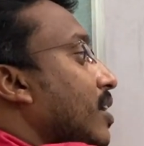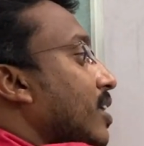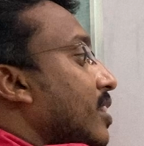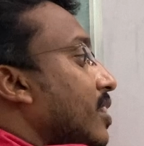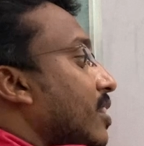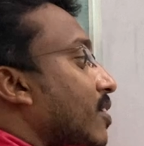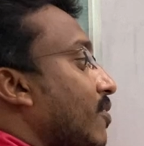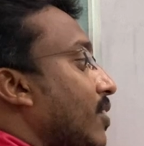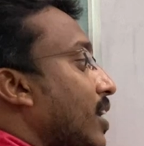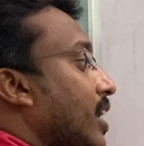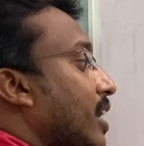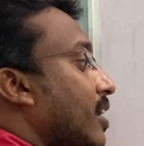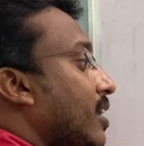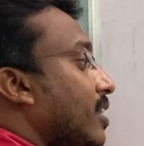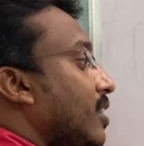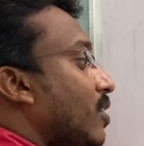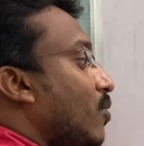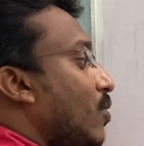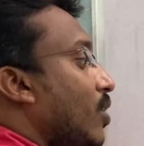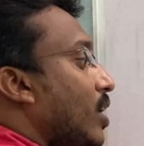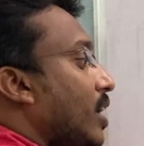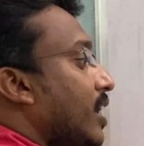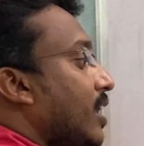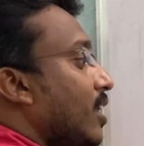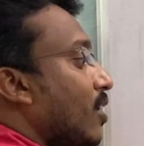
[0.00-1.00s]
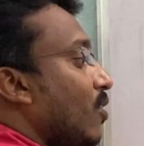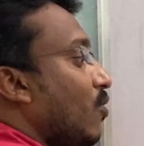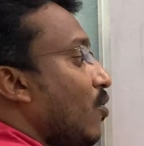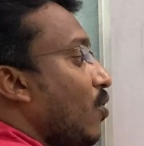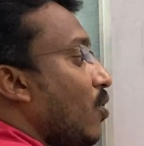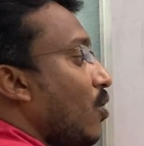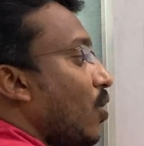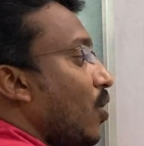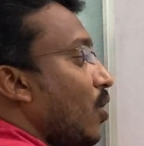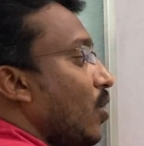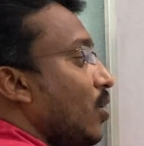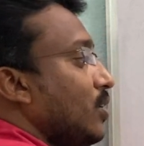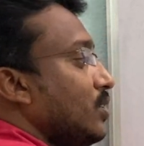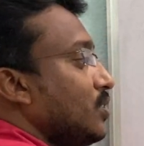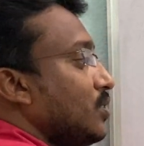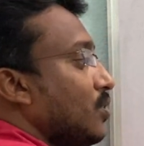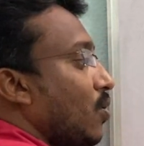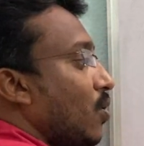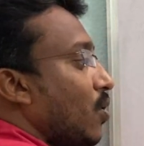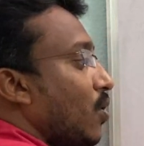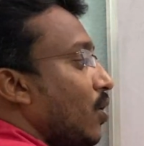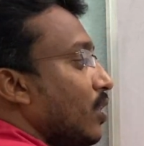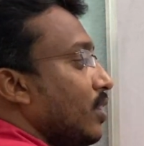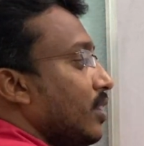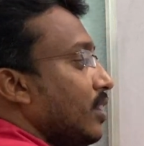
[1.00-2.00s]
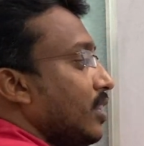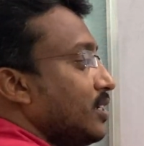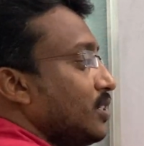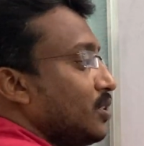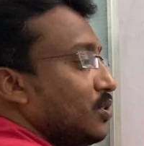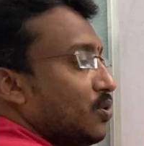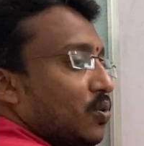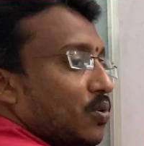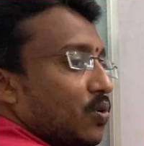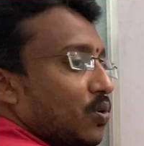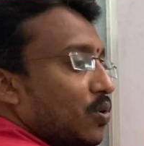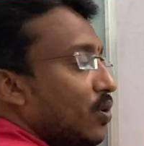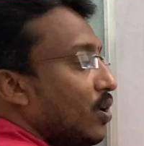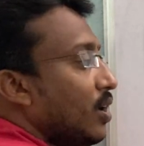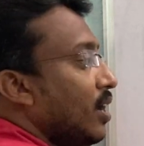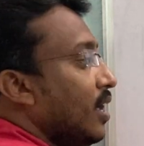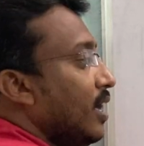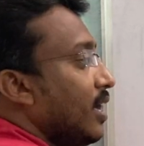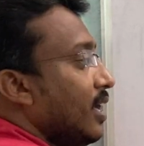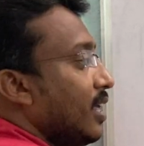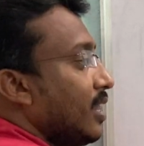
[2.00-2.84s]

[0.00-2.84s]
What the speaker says: When the water falls on the stone,